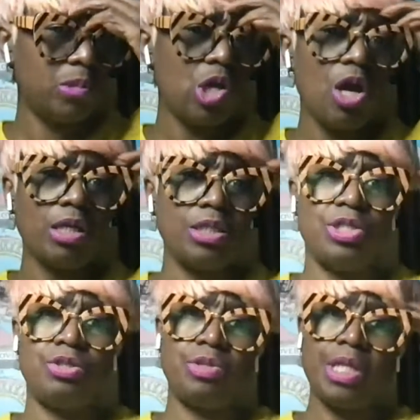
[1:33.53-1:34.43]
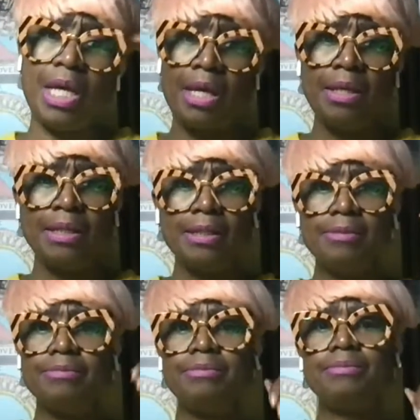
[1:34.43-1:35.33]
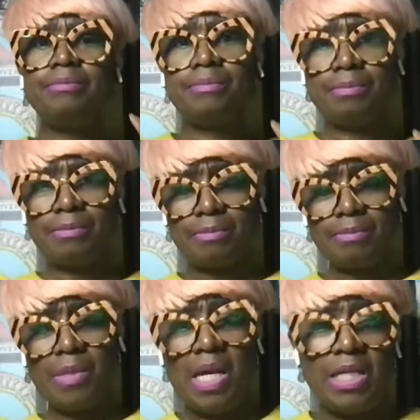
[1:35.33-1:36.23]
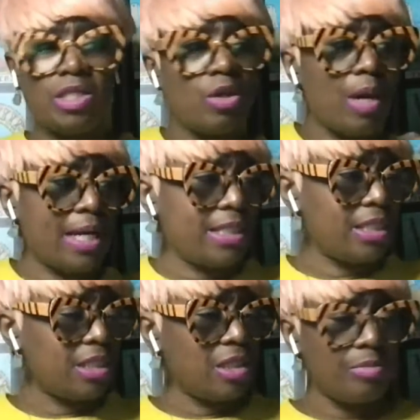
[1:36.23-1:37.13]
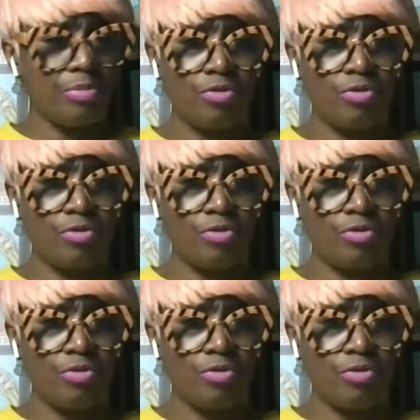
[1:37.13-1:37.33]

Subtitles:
talk to do today. And so I did some